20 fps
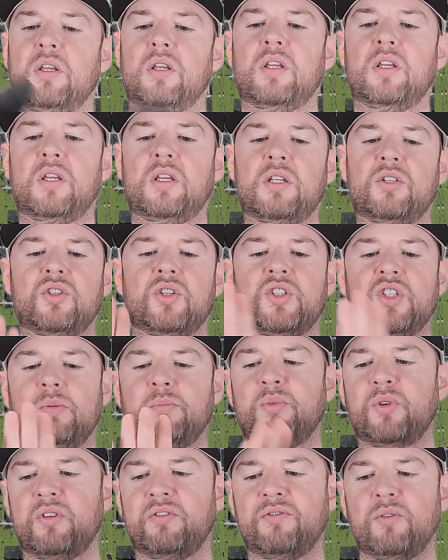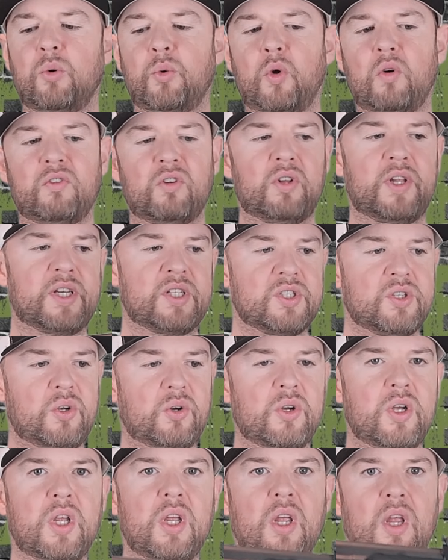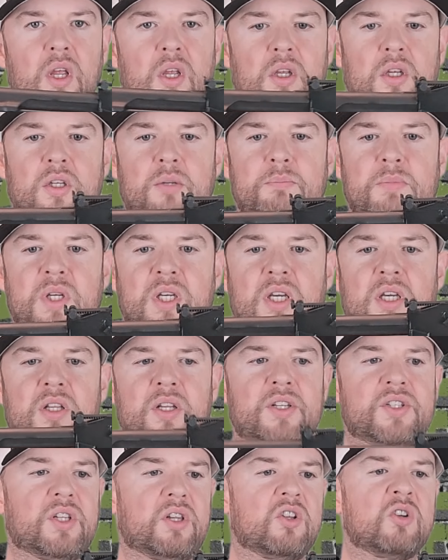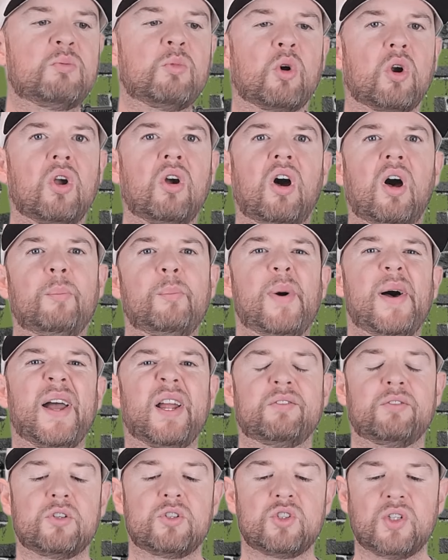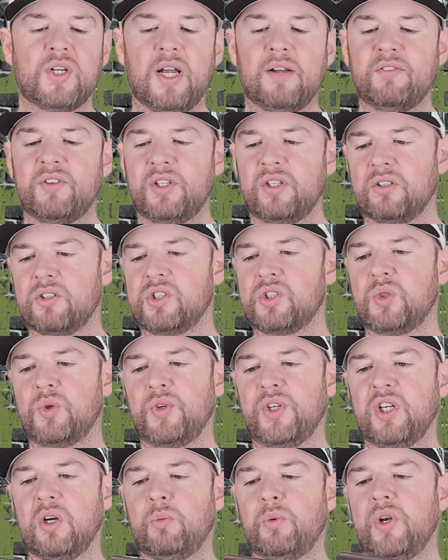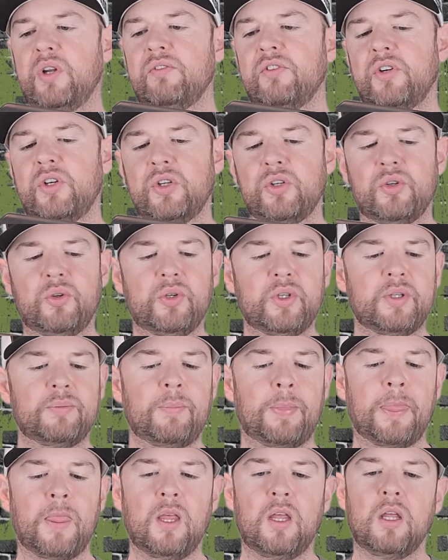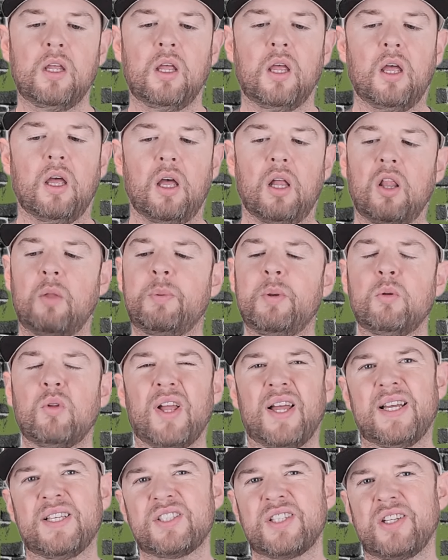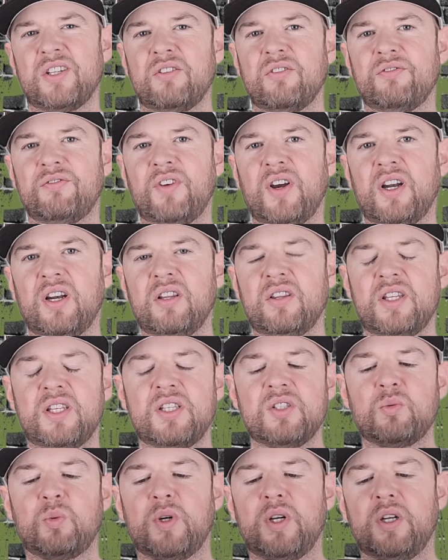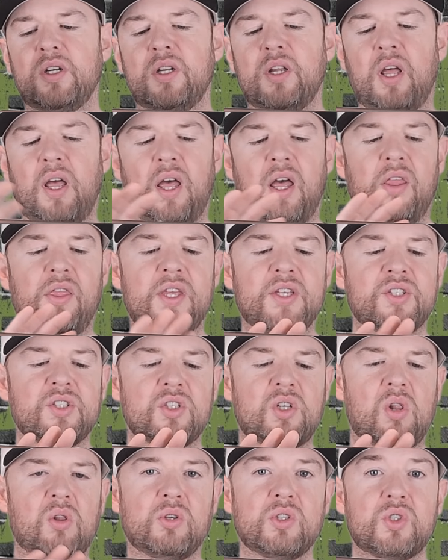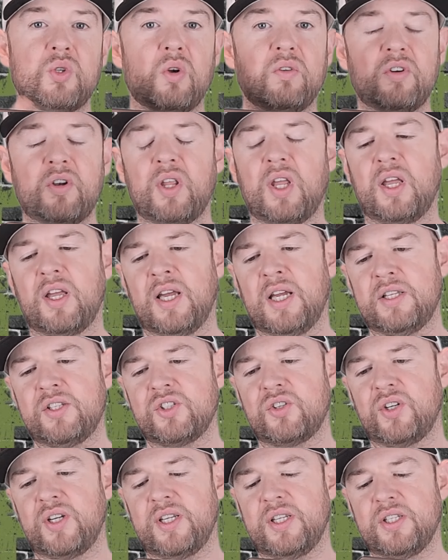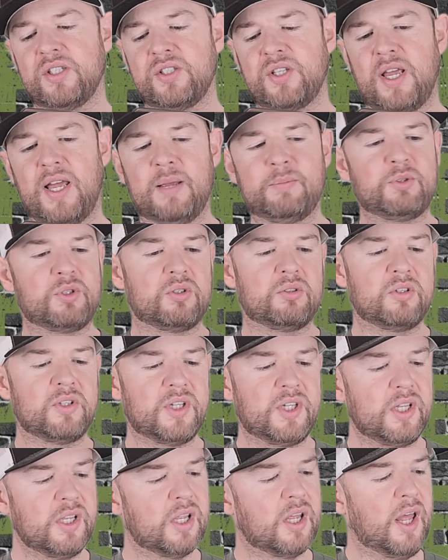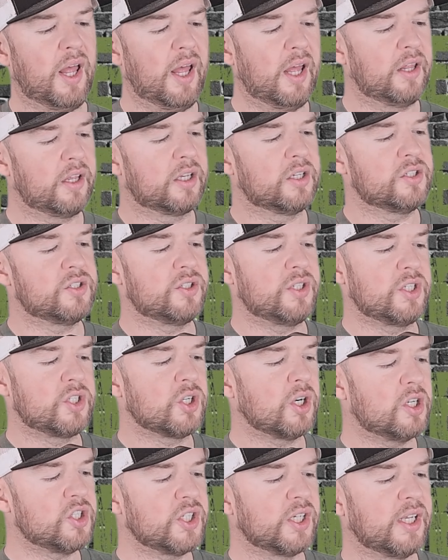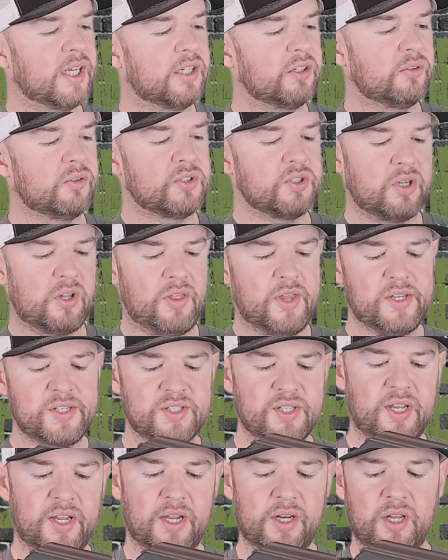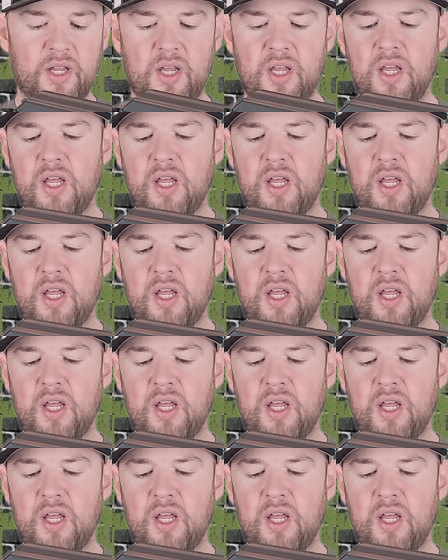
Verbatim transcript: and just simply fold over like so making this a little more compact for traveling or storing or whatever you're doing. Uh, a lot of people ask, can you fire these when uh, this is closed over? The answer is absolutely, because uh, the charging handle is on this side.